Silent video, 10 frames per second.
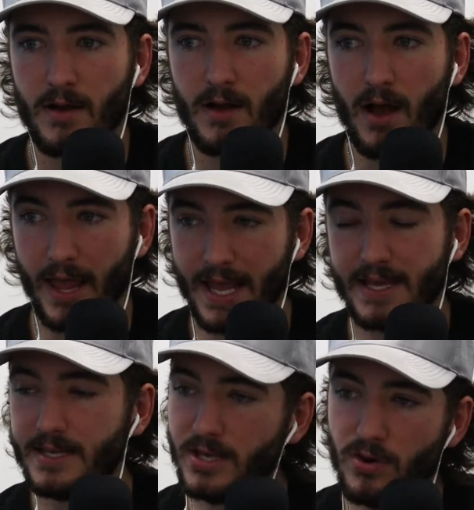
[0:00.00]
a
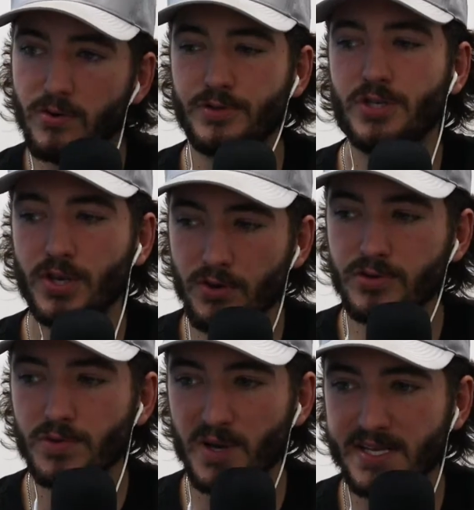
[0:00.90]
huge,
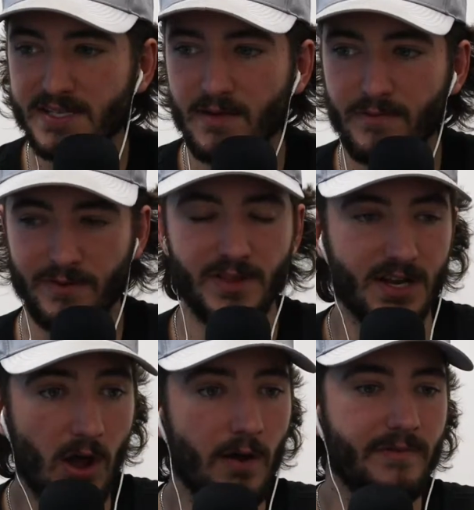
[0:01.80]
huge reason for the
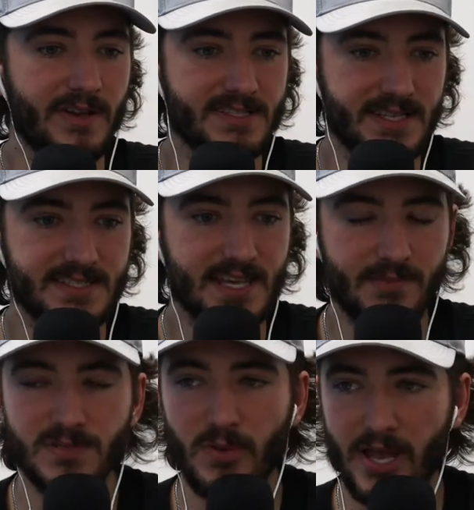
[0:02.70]
confidence this team
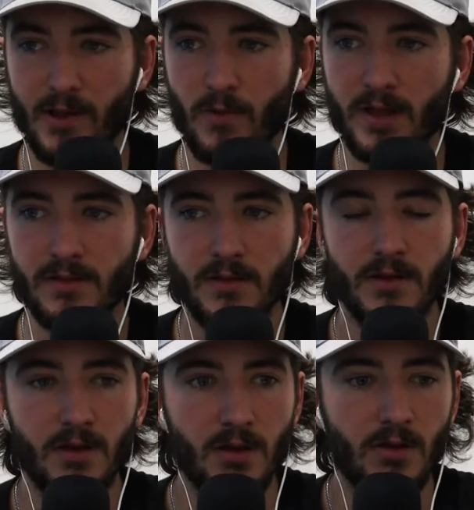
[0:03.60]
is playing with,
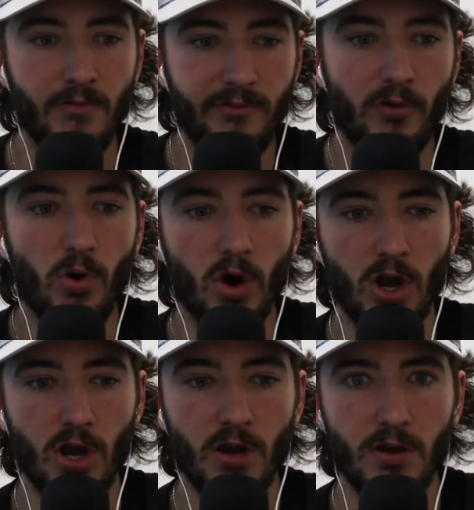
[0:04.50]
for